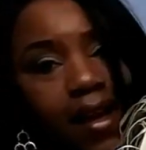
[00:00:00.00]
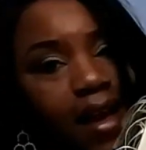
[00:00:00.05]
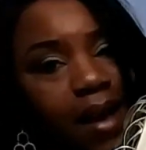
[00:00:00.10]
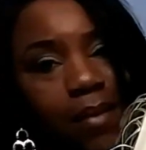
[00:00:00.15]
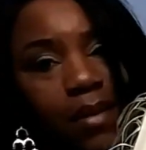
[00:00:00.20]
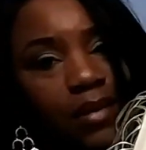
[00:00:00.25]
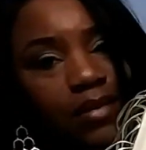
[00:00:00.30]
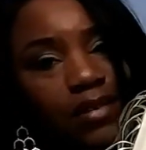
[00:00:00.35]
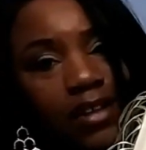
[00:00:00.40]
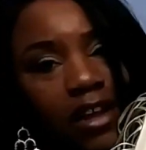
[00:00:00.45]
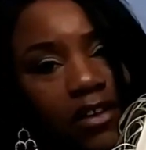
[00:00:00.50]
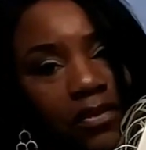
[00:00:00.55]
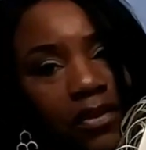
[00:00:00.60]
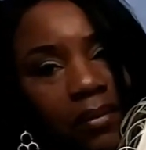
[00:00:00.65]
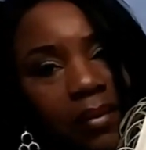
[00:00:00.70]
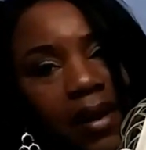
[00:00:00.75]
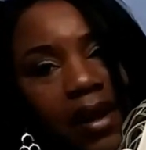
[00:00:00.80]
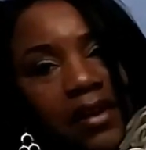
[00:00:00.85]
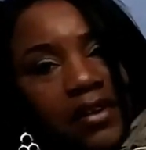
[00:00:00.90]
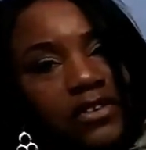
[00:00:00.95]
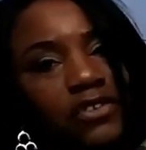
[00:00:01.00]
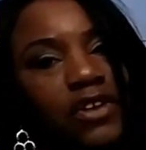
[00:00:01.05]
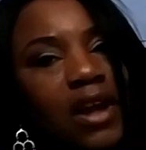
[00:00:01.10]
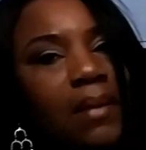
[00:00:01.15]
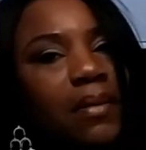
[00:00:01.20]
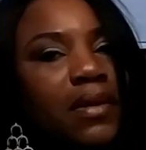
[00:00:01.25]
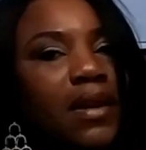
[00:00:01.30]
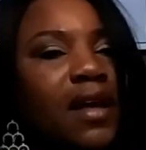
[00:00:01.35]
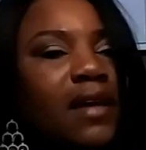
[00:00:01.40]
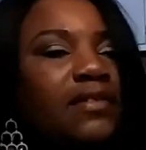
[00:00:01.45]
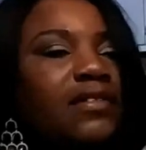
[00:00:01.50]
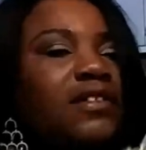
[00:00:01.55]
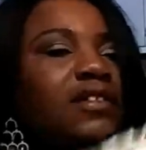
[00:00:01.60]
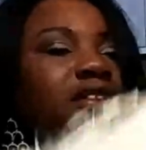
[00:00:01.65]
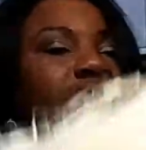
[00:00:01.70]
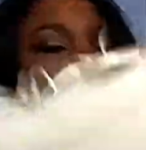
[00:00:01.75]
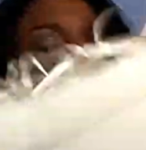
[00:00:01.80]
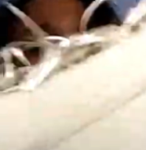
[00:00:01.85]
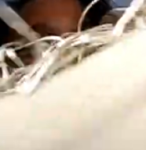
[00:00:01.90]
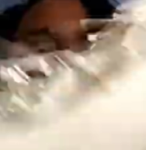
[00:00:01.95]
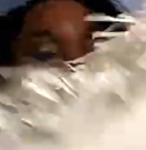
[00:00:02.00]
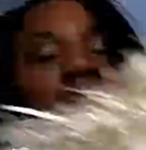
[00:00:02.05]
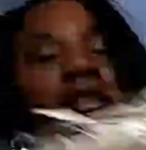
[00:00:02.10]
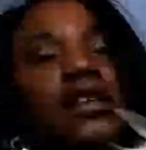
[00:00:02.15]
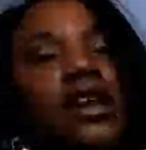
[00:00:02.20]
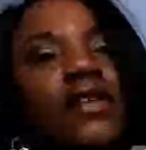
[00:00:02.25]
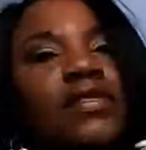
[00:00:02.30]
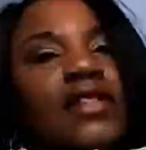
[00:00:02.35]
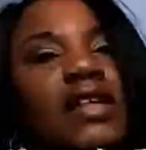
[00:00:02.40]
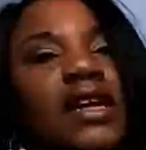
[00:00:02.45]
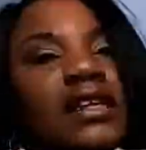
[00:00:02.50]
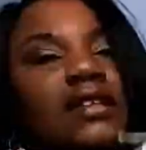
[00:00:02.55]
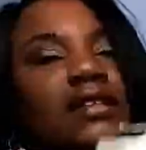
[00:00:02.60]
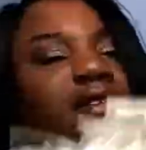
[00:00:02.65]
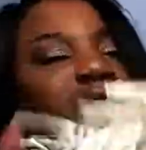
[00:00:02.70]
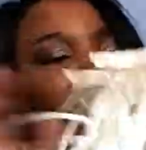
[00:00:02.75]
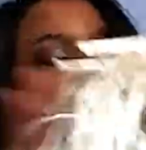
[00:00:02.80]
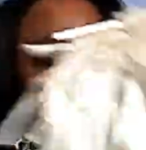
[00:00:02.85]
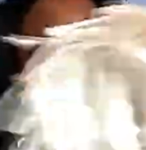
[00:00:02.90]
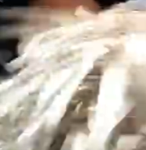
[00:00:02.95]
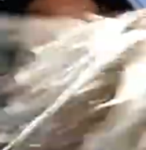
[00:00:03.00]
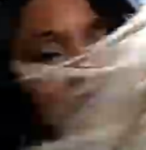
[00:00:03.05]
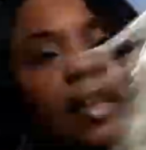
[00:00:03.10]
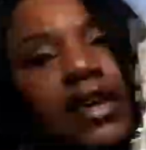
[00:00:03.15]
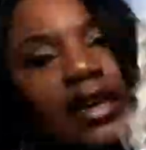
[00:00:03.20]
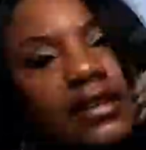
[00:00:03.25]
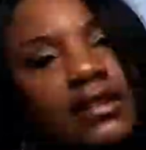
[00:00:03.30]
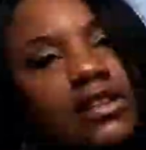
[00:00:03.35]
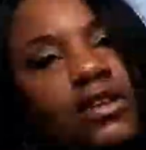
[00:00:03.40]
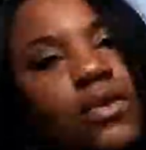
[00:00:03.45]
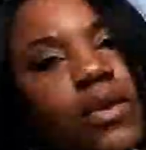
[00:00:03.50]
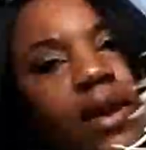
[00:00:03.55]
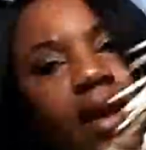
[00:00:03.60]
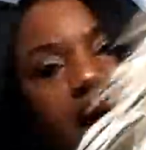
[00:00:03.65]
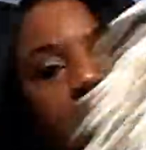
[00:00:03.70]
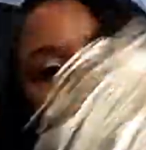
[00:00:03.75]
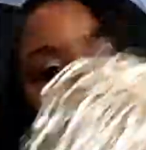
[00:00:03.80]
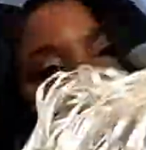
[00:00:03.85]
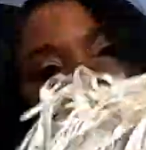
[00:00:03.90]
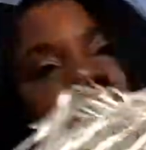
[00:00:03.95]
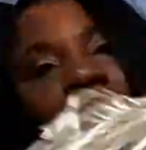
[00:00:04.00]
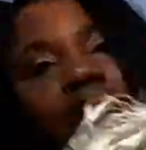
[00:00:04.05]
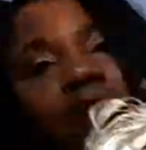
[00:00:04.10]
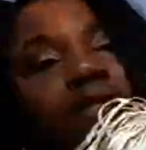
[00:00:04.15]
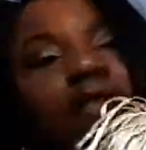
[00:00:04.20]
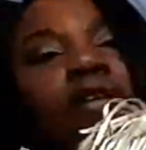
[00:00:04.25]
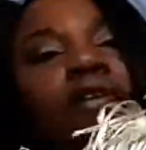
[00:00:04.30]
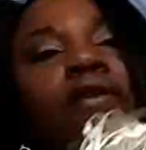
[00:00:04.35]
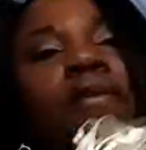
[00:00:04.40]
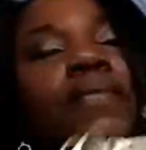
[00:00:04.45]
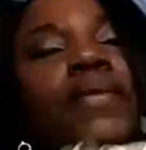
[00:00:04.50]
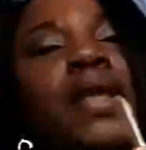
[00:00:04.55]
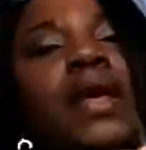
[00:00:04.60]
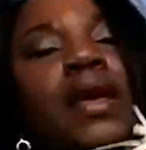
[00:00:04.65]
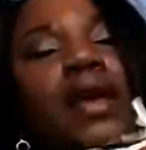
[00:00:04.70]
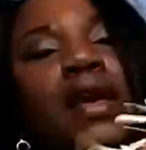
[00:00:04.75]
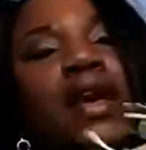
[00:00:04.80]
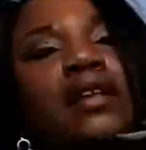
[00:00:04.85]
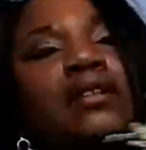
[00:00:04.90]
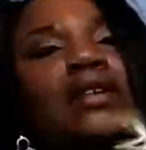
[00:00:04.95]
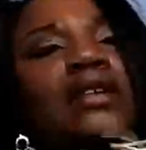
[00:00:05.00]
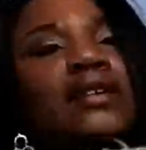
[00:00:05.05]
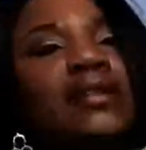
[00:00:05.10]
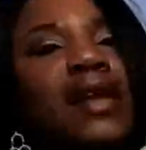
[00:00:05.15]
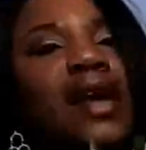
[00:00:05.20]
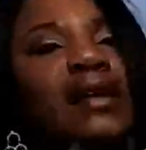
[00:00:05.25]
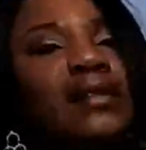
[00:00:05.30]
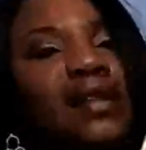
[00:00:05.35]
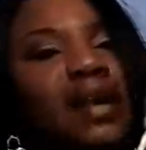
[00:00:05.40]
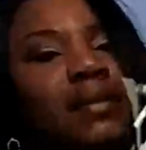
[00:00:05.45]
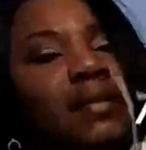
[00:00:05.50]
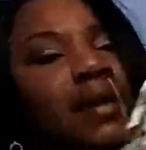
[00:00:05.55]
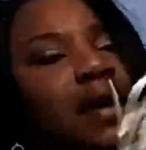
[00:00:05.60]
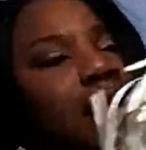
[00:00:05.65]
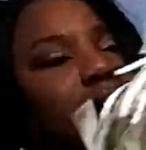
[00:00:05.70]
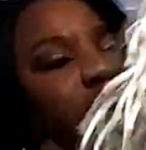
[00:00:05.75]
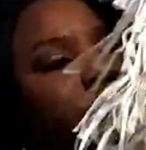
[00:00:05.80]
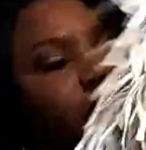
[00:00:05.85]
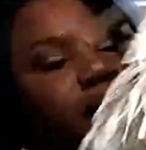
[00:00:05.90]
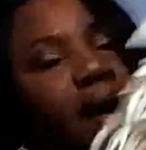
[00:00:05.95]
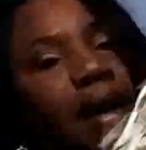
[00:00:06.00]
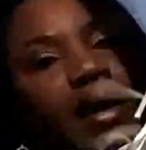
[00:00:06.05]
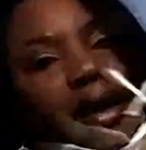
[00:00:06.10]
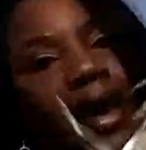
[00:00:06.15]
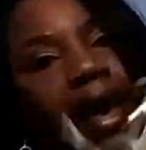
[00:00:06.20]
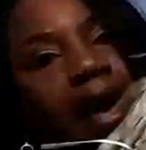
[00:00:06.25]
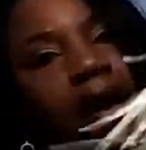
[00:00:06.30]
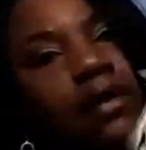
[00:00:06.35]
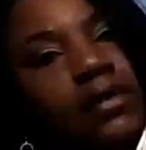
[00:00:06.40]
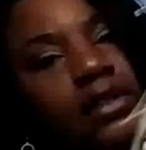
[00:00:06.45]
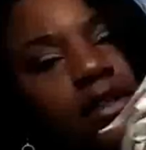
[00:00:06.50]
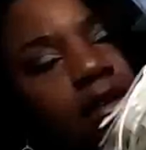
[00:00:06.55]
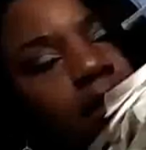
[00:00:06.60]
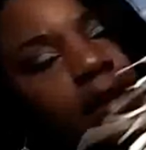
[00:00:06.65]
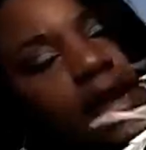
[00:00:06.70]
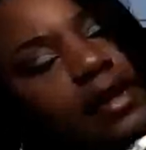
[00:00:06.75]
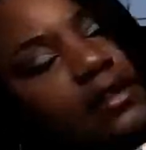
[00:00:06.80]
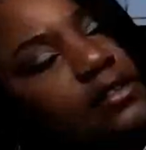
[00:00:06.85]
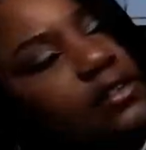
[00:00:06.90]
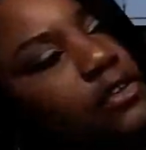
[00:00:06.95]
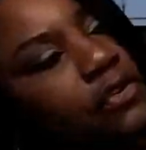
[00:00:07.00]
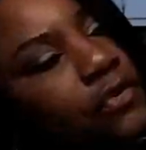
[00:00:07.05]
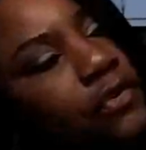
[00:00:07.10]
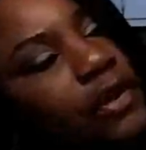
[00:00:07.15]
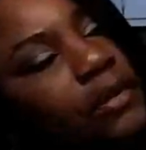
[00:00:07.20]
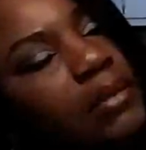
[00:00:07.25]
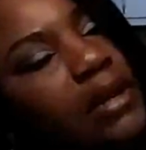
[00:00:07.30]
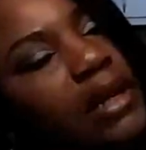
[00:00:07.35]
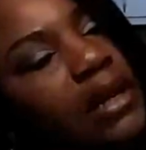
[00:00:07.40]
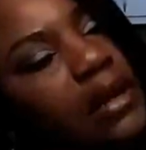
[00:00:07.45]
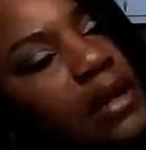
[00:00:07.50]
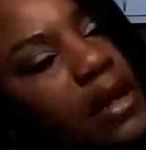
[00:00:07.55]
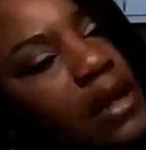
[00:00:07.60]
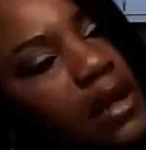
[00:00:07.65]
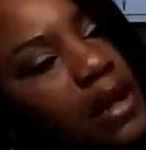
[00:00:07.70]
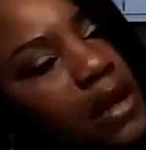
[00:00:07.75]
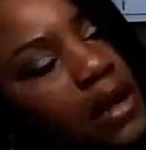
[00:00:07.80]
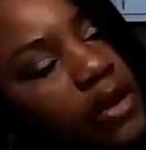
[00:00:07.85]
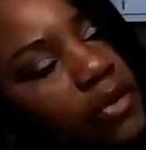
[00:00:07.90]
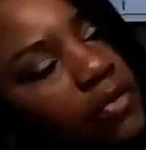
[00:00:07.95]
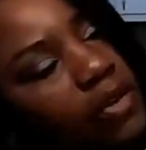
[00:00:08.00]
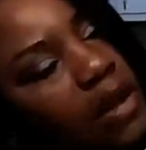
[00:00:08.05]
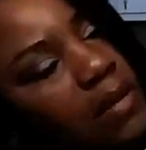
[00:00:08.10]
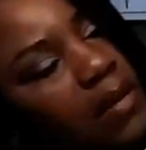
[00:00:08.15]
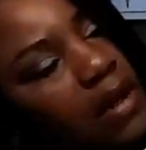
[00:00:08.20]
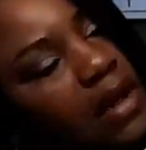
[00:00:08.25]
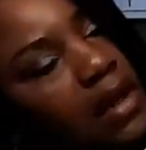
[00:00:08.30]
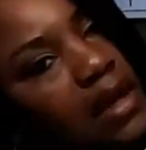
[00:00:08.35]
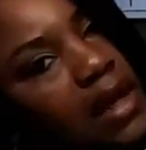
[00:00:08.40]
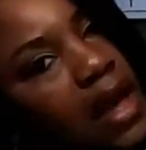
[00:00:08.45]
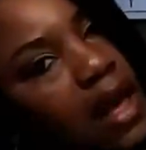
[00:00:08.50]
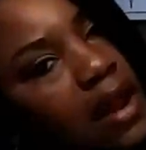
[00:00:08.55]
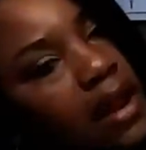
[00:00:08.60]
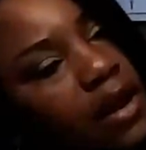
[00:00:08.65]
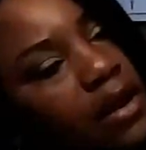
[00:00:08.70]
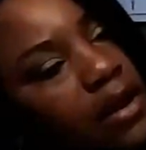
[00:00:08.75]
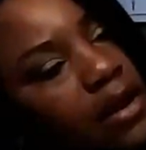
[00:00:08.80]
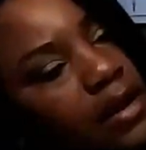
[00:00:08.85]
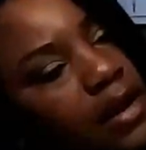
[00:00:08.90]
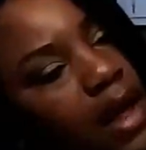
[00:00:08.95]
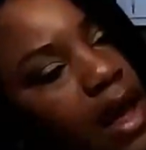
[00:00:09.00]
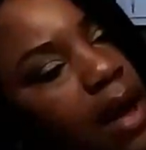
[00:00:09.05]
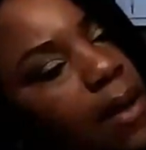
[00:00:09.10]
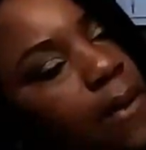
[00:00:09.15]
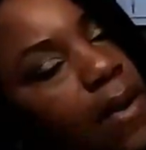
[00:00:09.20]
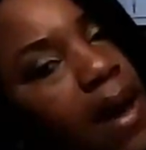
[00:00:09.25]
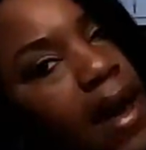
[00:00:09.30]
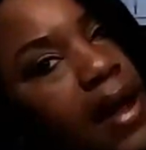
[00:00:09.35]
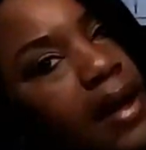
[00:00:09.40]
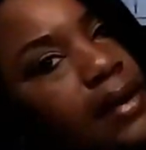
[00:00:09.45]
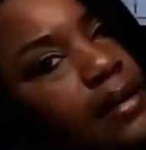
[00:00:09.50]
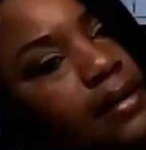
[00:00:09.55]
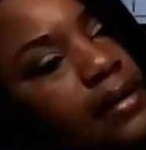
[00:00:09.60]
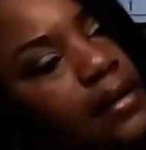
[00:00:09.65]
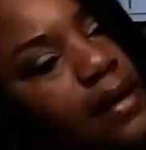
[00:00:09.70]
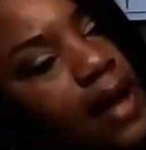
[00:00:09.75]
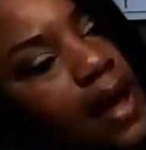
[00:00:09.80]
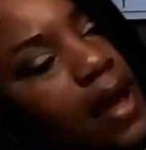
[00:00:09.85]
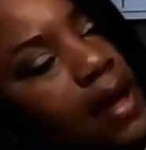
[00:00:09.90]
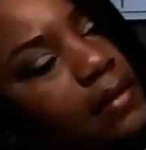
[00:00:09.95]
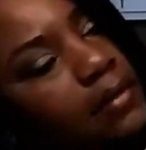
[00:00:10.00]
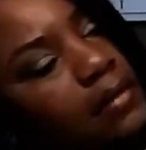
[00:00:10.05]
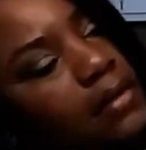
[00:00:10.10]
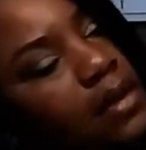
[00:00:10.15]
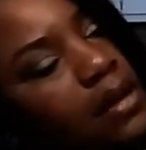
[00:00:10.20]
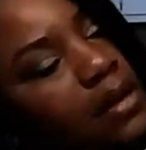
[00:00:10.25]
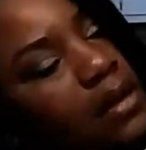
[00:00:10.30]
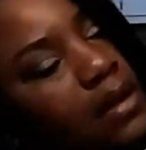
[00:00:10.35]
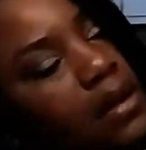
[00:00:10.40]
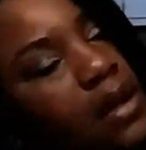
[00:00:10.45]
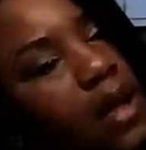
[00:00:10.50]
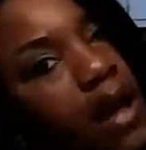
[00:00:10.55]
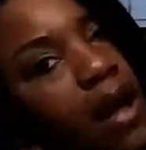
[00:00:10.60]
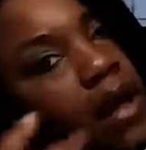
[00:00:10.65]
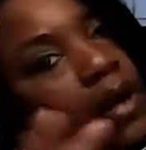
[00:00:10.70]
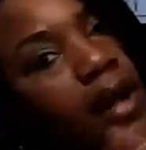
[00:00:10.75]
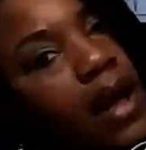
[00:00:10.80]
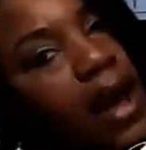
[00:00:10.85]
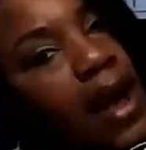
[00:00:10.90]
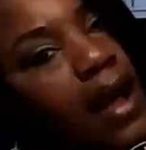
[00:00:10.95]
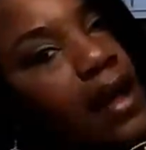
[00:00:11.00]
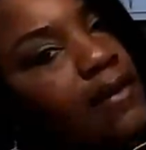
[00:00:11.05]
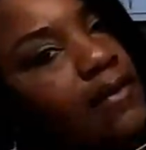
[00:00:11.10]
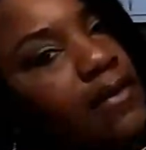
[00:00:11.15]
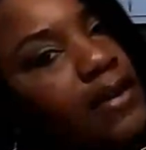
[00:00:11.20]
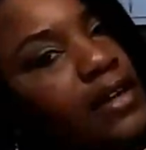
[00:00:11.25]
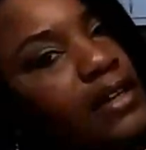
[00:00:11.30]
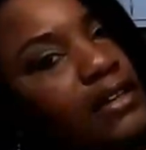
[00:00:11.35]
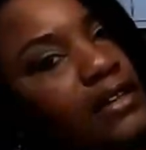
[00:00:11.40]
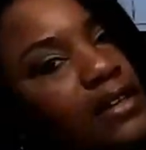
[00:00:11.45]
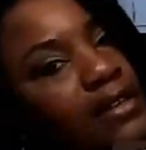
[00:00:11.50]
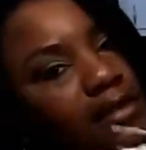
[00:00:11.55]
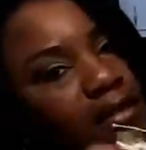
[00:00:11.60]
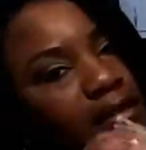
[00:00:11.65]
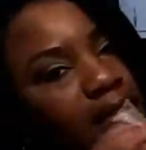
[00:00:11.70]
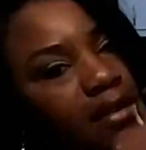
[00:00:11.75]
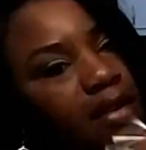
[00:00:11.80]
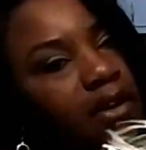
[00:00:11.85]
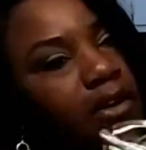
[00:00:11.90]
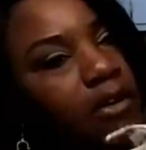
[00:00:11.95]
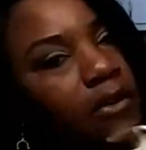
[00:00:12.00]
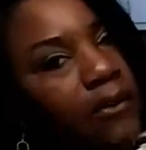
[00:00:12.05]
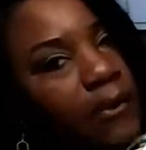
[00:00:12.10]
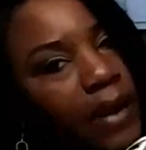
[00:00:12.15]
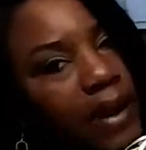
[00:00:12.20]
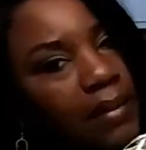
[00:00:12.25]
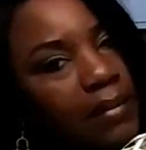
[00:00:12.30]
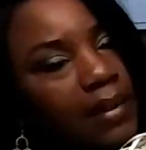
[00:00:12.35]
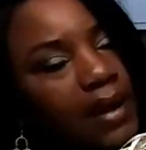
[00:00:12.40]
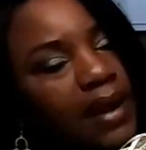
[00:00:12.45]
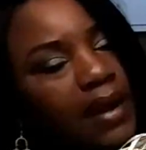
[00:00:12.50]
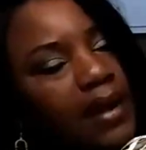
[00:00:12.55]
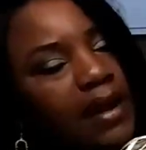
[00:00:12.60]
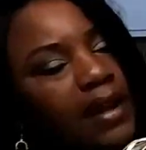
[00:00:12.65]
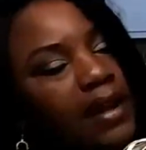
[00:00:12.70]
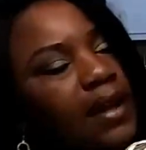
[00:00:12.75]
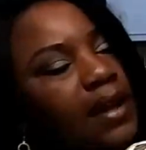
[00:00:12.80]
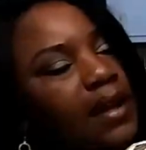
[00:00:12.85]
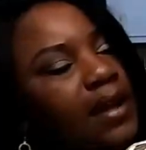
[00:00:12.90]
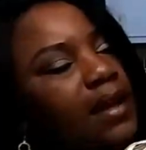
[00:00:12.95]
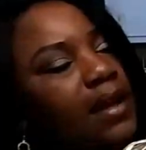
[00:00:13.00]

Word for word: I'm obsessed with painter's drop cloths too. So this definitely is going in my living room. It's the exact same color of my couch, a nice creamy color, not white, not ivory, just creamy,